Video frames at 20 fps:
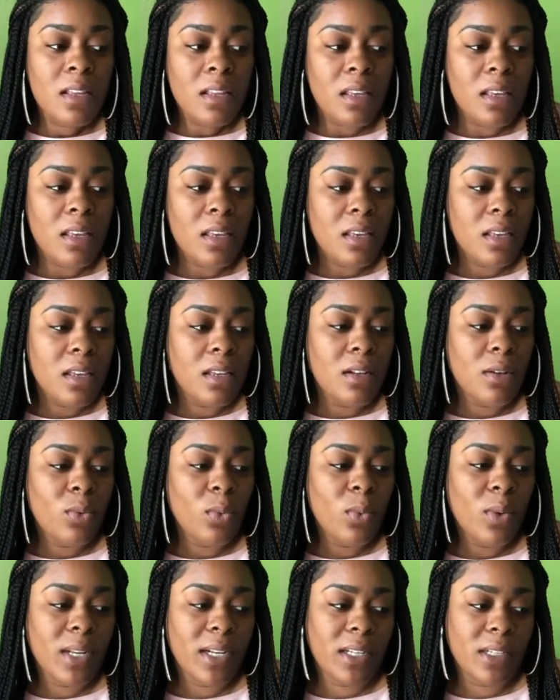And
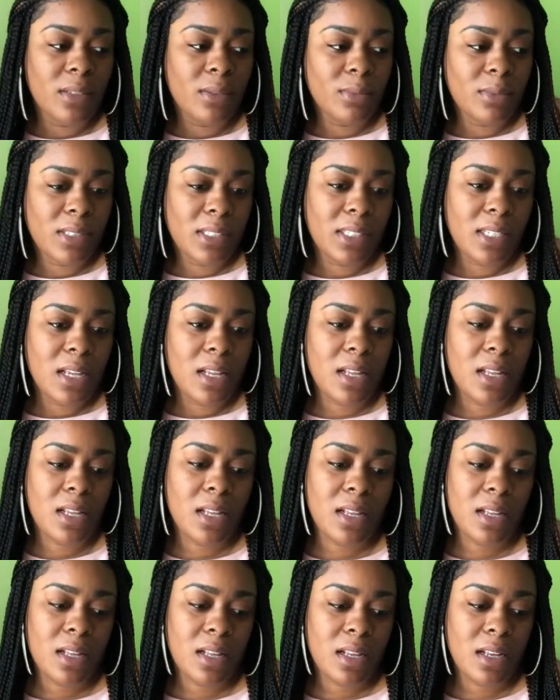what else?
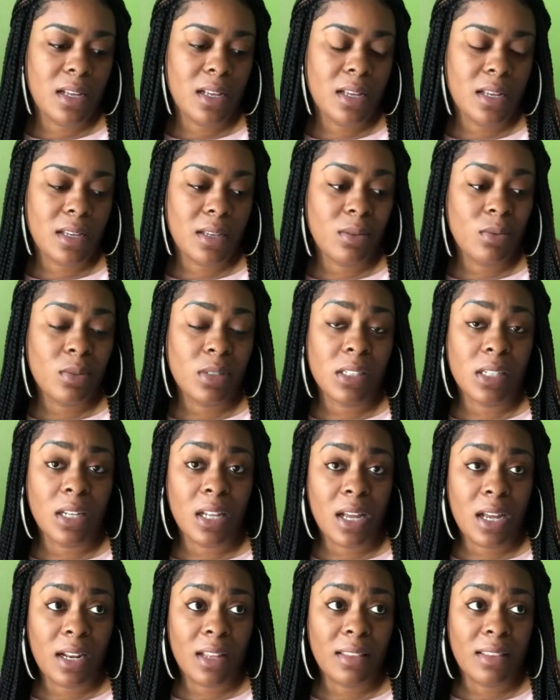It was a
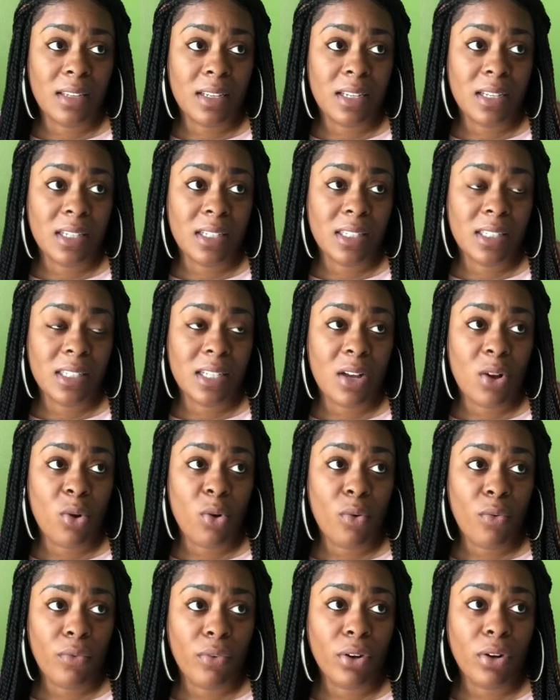lot of things.
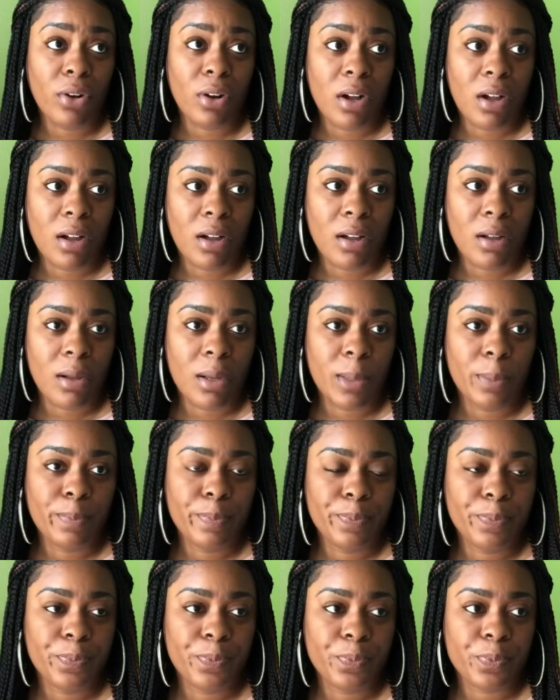Overall,
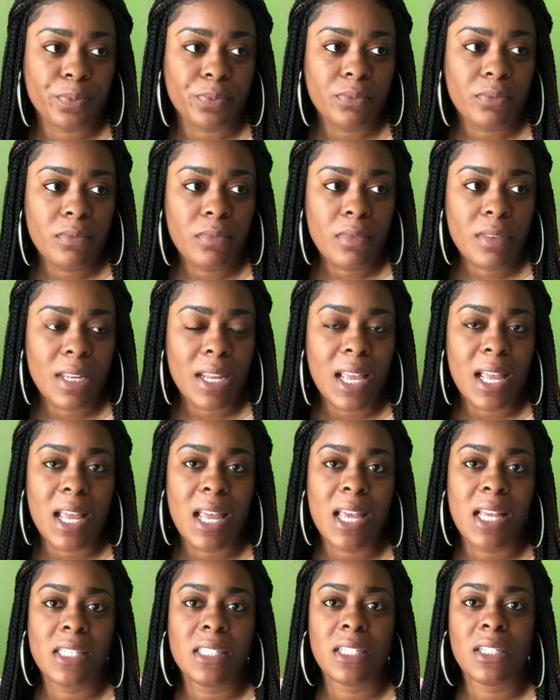I
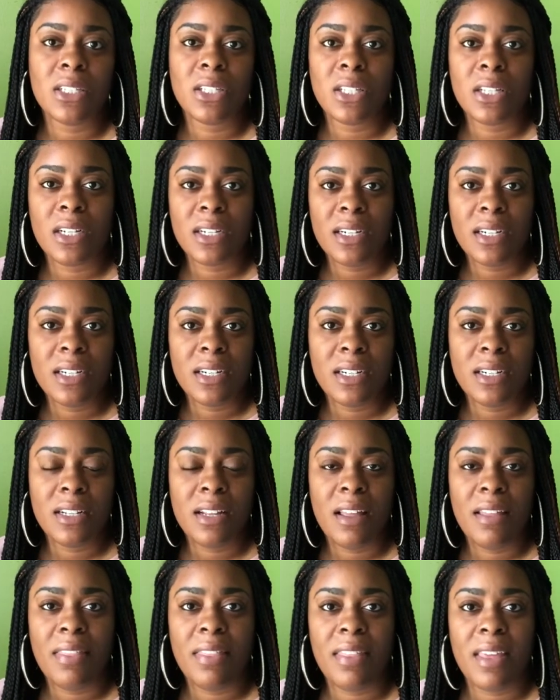had to learn
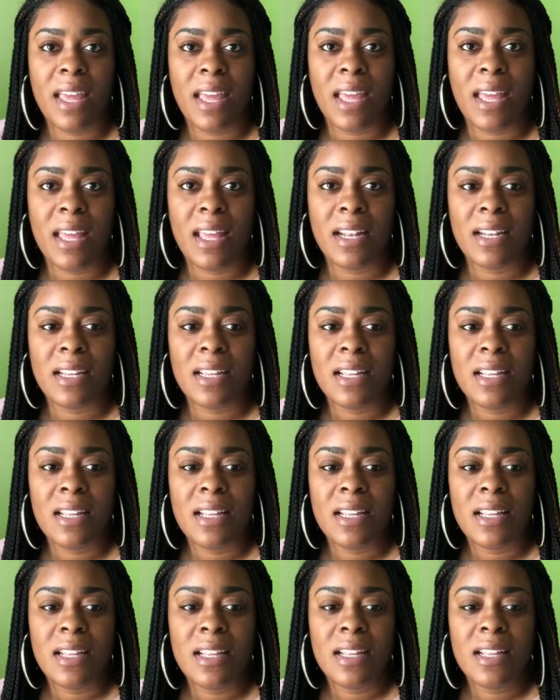that
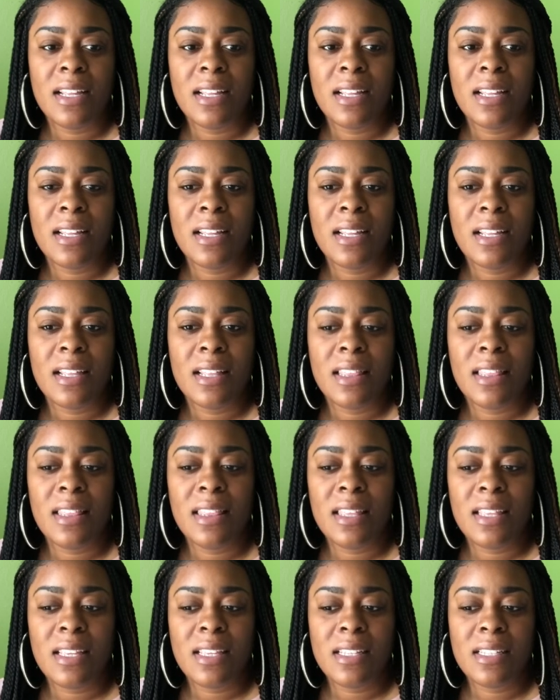
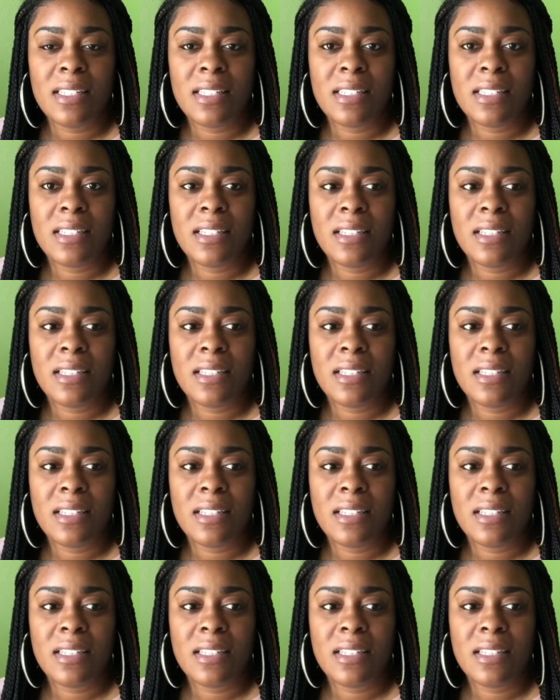this,